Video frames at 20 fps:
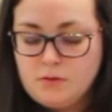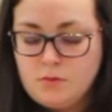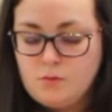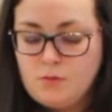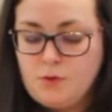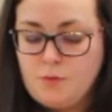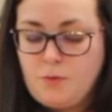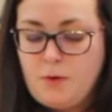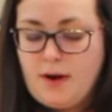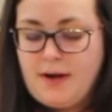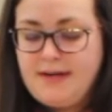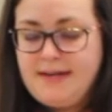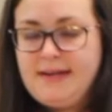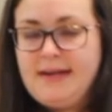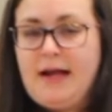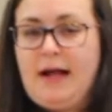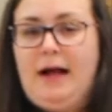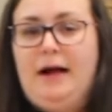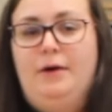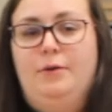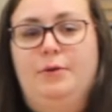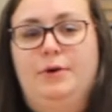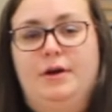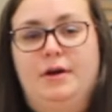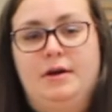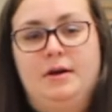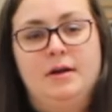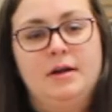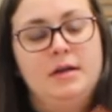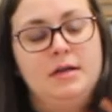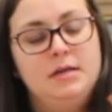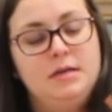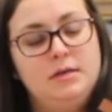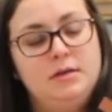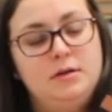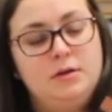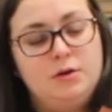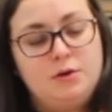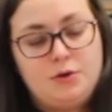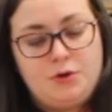We're wanting our
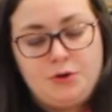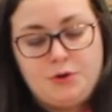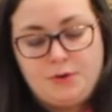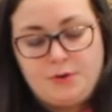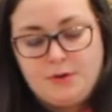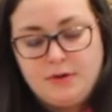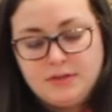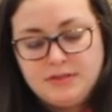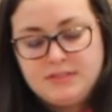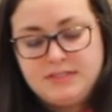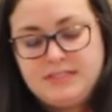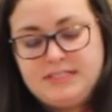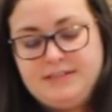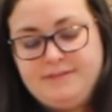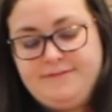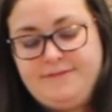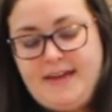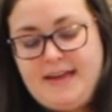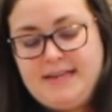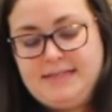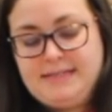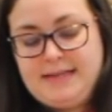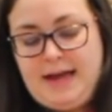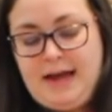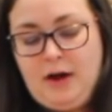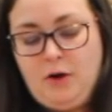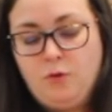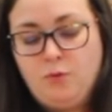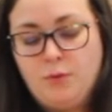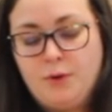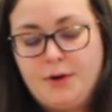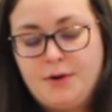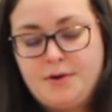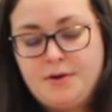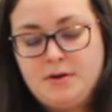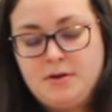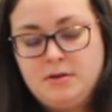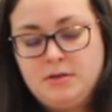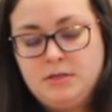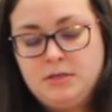curls to face outward,